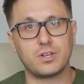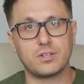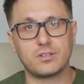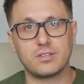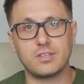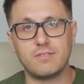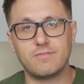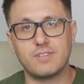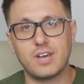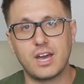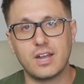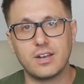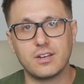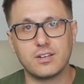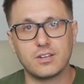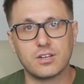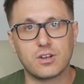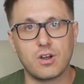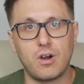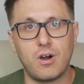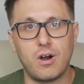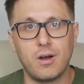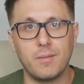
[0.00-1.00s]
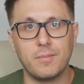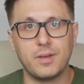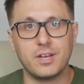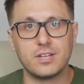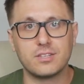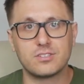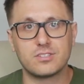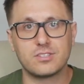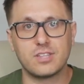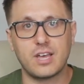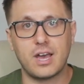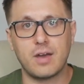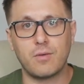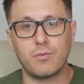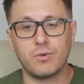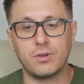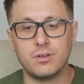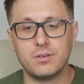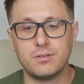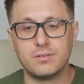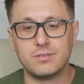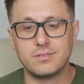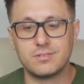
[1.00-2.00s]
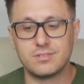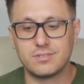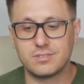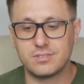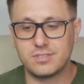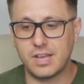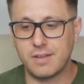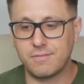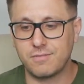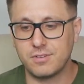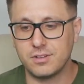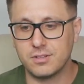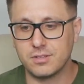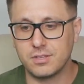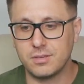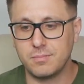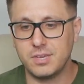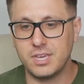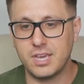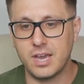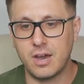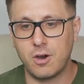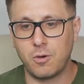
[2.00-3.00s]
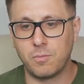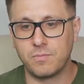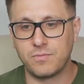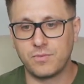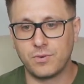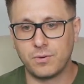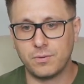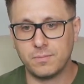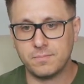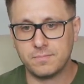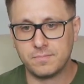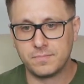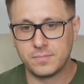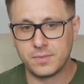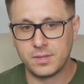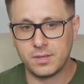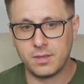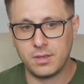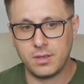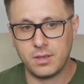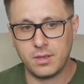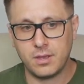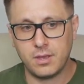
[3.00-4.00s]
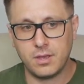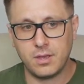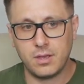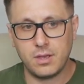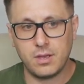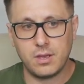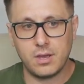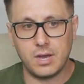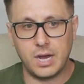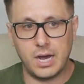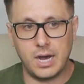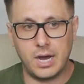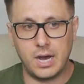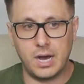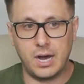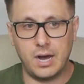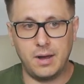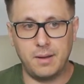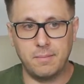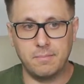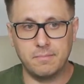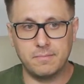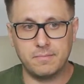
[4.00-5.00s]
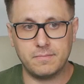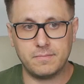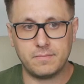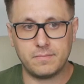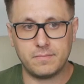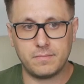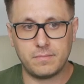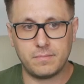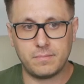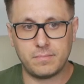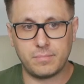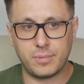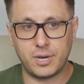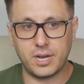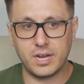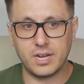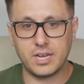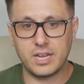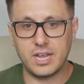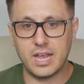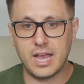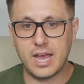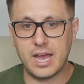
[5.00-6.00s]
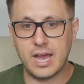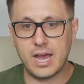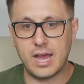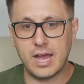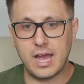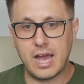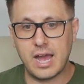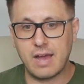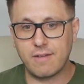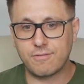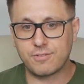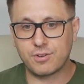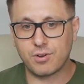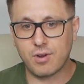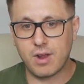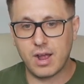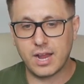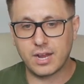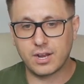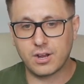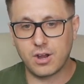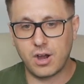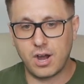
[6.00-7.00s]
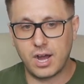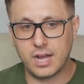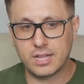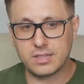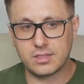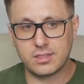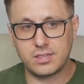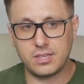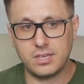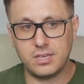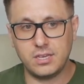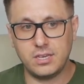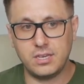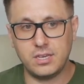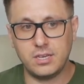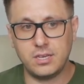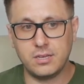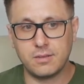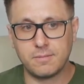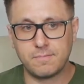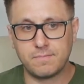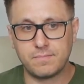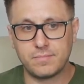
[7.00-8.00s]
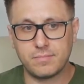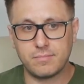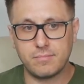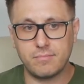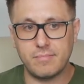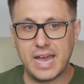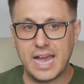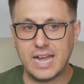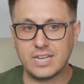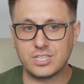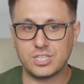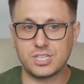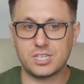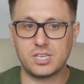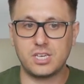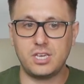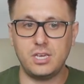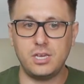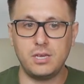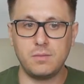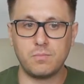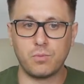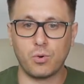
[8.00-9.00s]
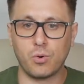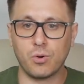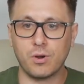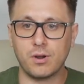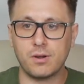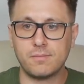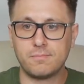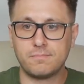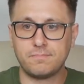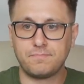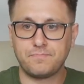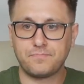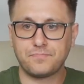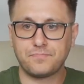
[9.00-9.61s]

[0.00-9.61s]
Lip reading: to leave that in the comments, that would definitely be helpful. But yeah, after I got the Magic Keyboard,